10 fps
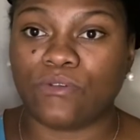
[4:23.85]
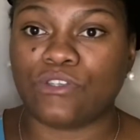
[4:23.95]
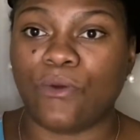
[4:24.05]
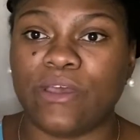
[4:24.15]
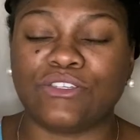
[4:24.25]

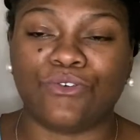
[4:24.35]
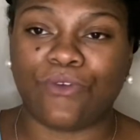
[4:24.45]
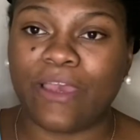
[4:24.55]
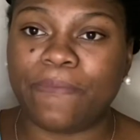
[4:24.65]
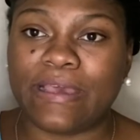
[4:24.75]
So it's
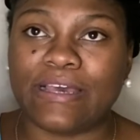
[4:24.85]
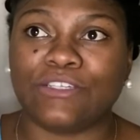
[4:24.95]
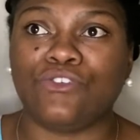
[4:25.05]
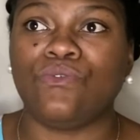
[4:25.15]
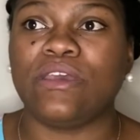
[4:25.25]
great
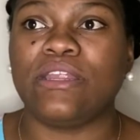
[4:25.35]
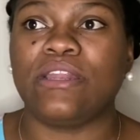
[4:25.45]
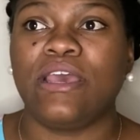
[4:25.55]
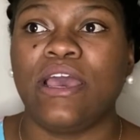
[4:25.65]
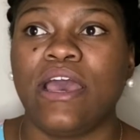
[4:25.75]
because you
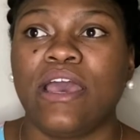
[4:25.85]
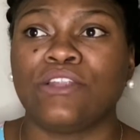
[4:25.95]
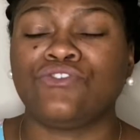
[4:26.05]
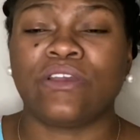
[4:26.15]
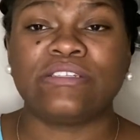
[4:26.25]
can
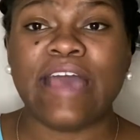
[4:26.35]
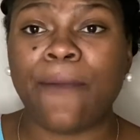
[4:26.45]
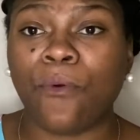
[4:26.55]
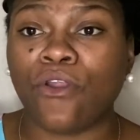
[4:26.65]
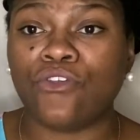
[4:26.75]
drink
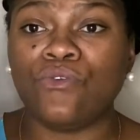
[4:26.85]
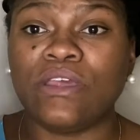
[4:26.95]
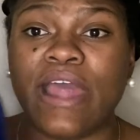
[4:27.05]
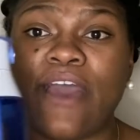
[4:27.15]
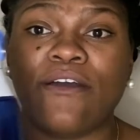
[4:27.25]
tap water. You
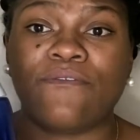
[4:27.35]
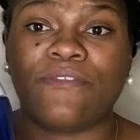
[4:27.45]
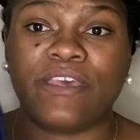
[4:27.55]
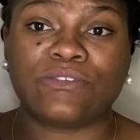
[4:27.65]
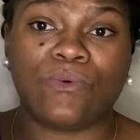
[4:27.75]
can have
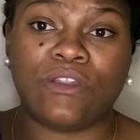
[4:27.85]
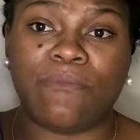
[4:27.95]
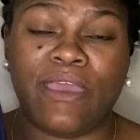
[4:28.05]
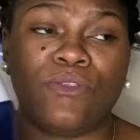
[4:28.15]
this on demand.